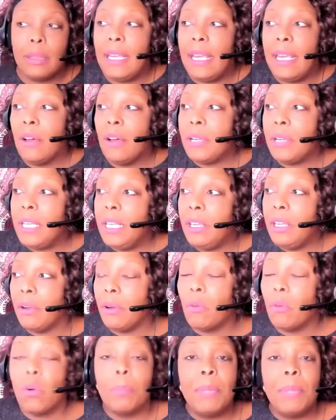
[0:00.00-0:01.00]
they'll hear,
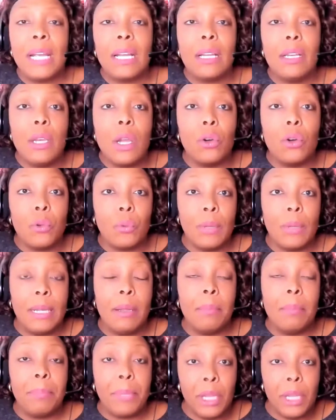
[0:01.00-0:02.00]
or being a
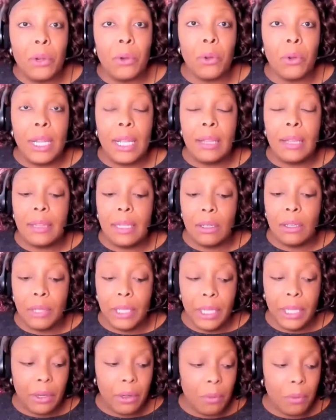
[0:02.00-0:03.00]
notary, period, they'll
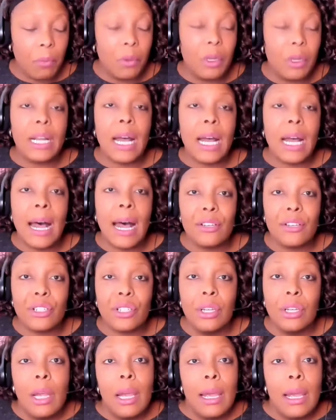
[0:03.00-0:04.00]
hear, well,
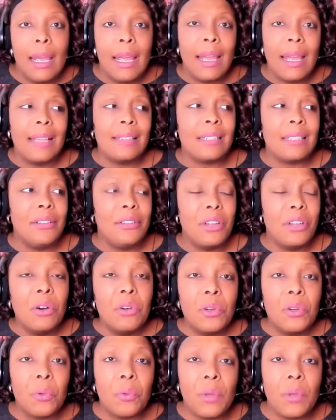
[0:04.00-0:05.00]
gosh, as a
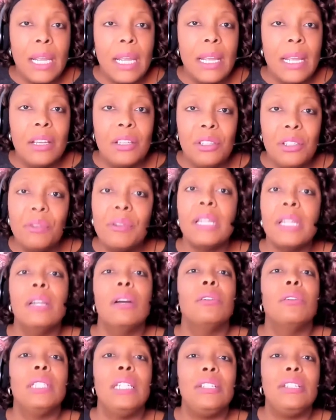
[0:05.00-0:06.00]
notary, you can
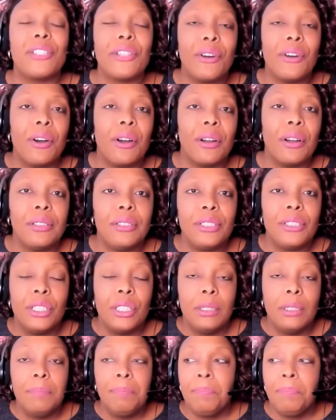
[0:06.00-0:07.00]
only charge
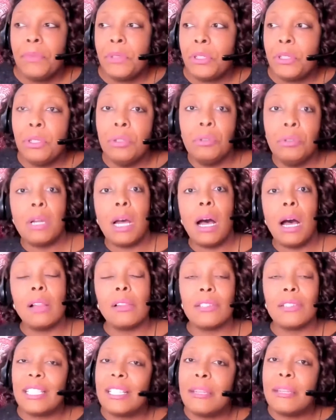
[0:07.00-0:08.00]

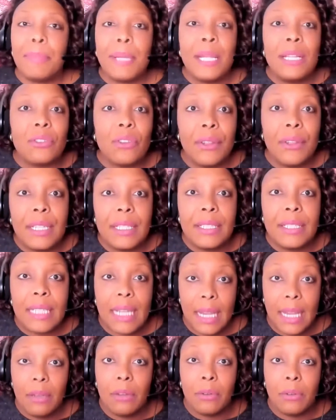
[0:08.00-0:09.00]
$2. It depends on the
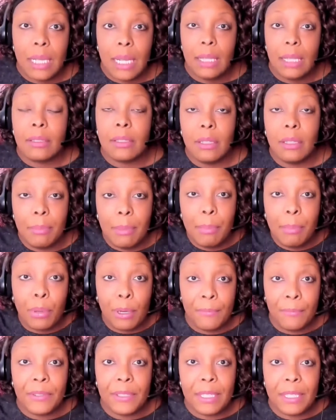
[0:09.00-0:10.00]
state. Okay. So let me
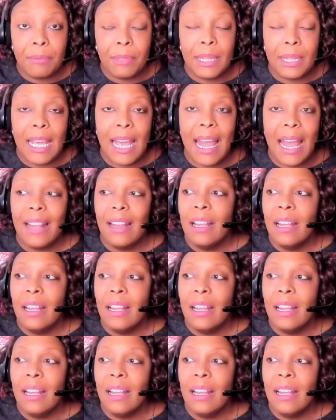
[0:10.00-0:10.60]
preface it with that.